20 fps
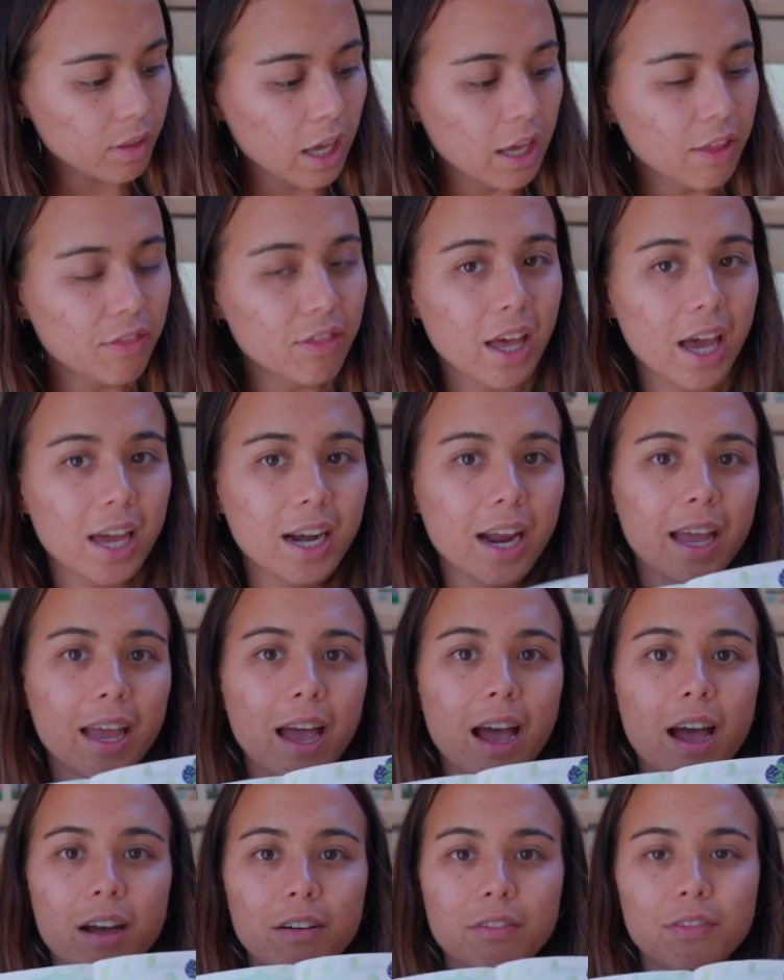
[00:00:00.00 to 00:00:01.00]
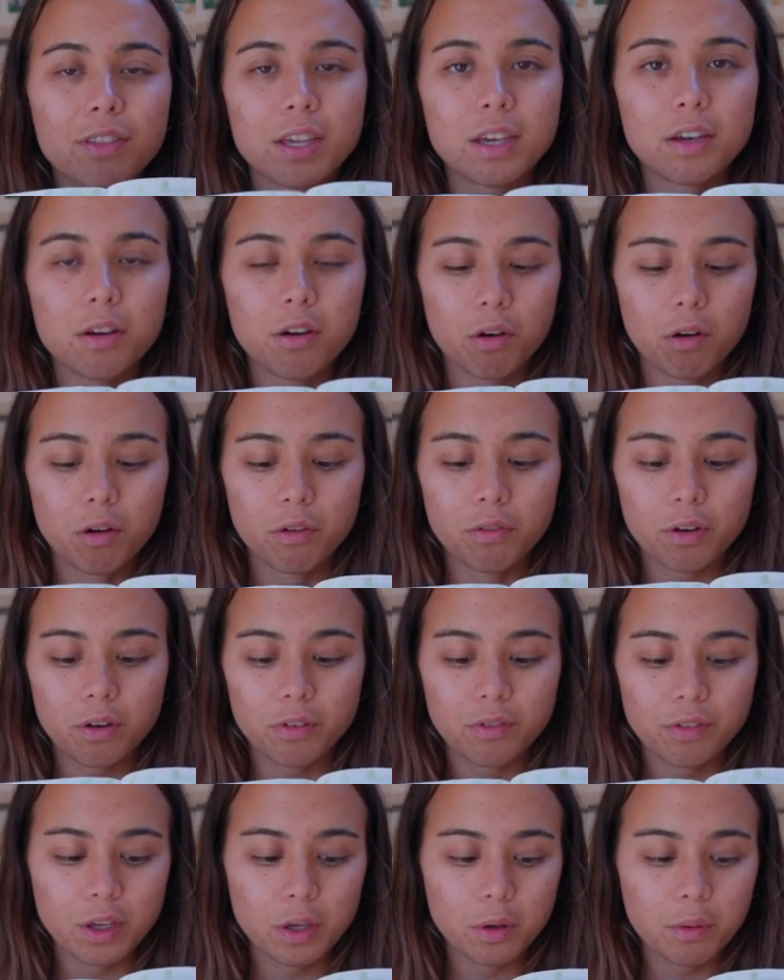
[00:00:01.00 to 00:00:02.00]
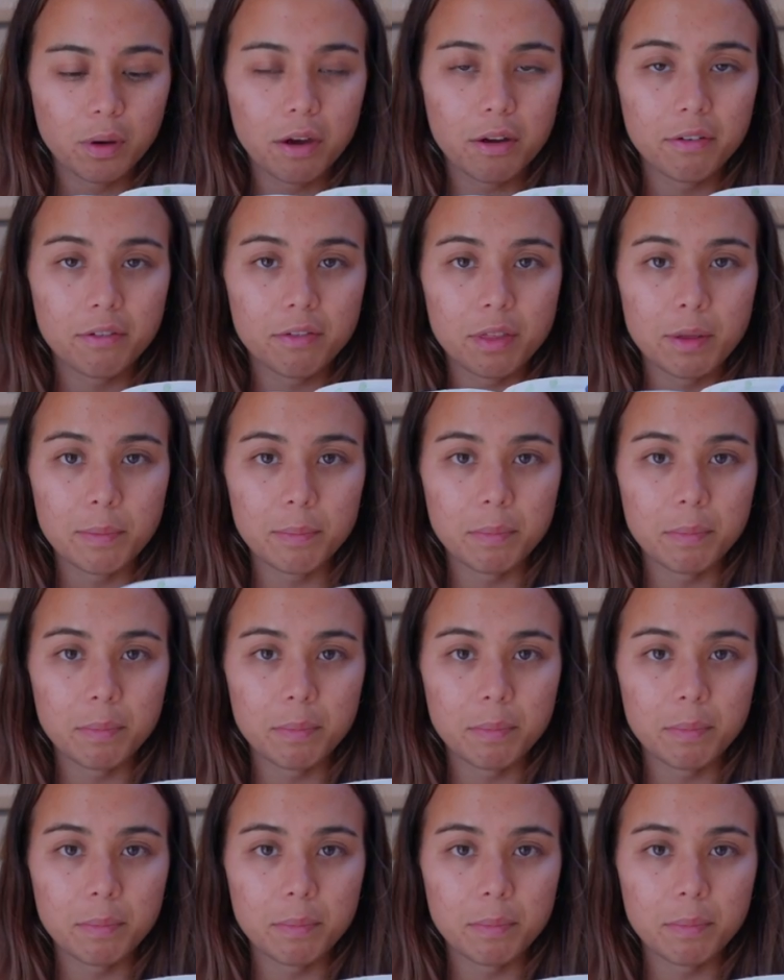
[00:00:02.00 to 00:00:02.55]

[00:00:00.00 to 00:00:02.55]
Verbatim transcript: And then I have the overview of the